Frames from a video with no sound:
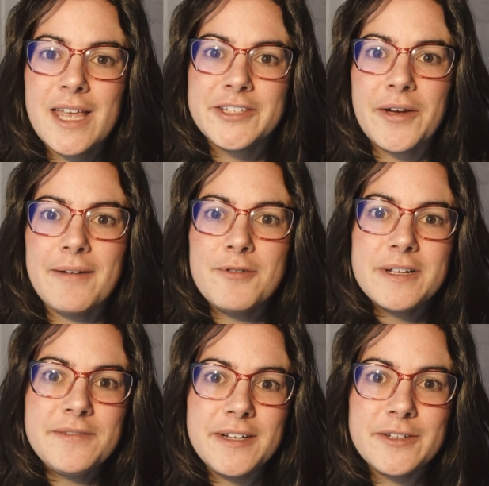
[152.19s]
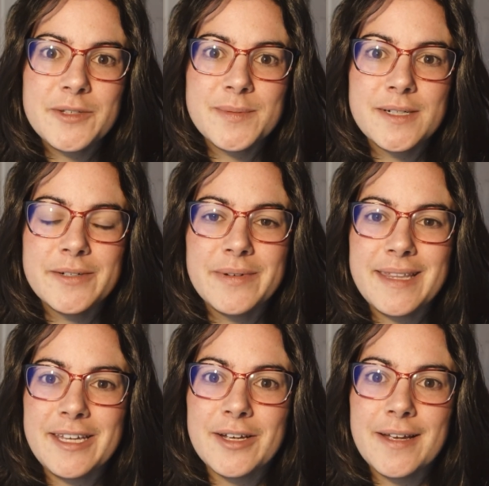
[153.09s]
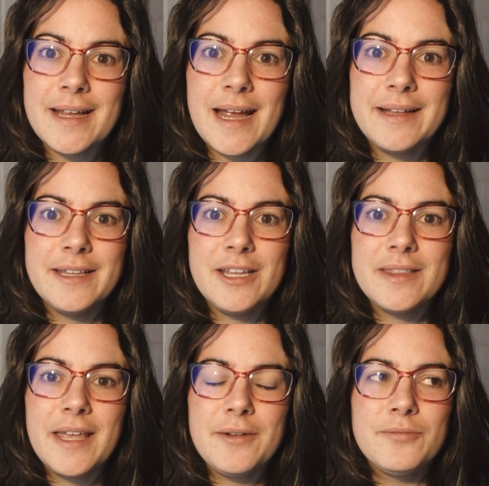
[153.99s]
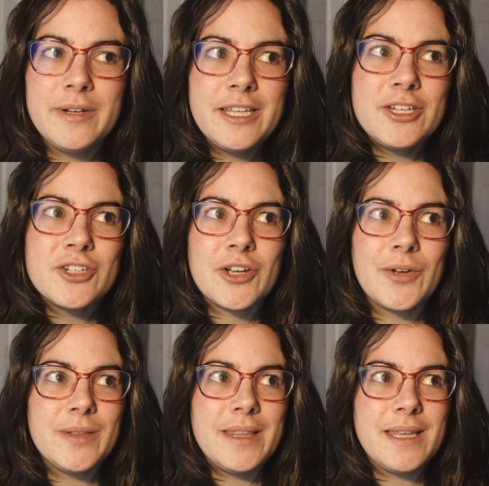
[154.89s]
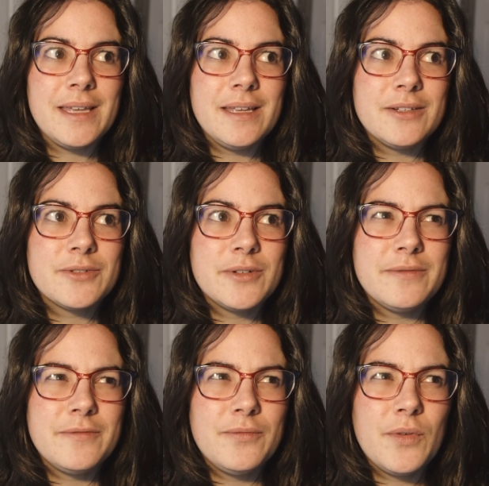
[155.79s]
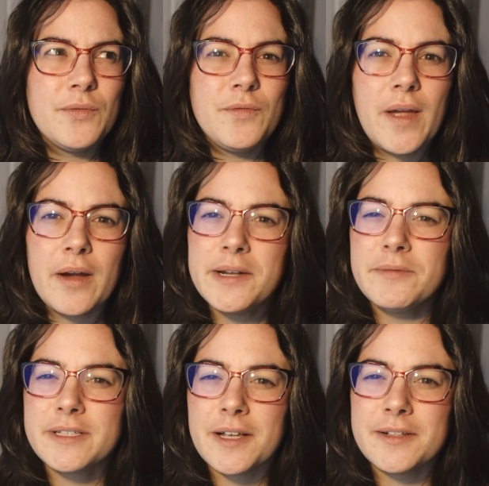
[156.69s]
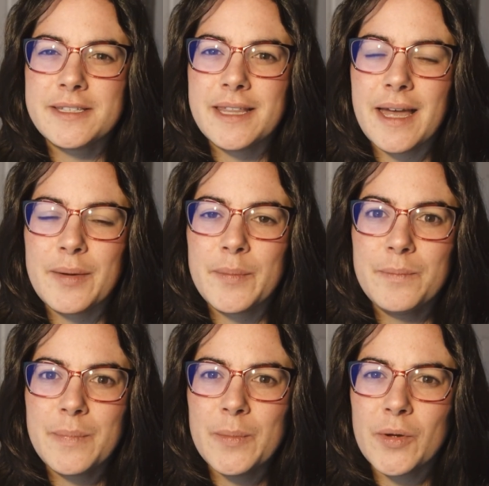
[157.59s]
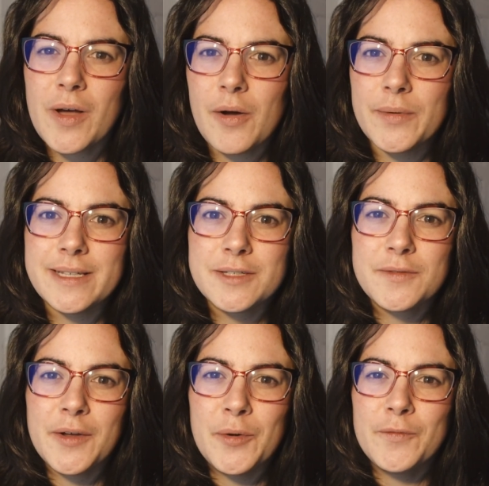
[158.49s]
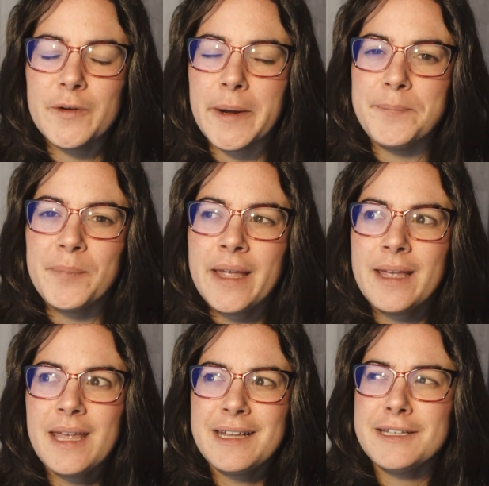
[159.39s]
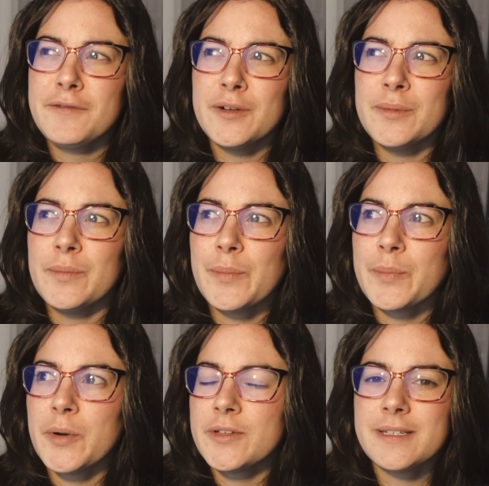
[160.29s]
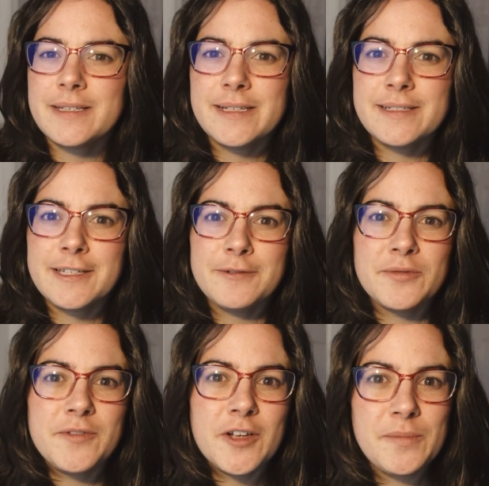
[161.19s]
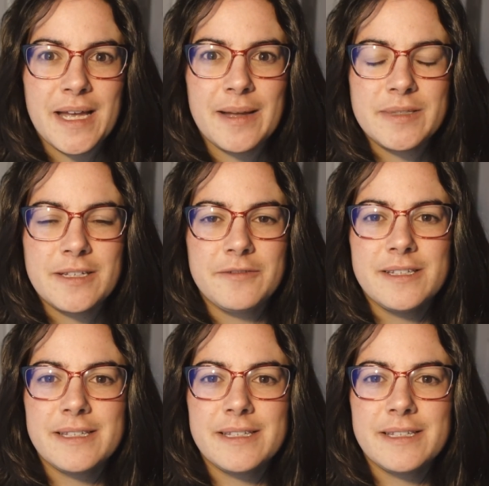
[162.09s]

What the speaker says: So everyone's videos were really good and they really showed the sort of varied results that people got with this film from different processes, different film labs, different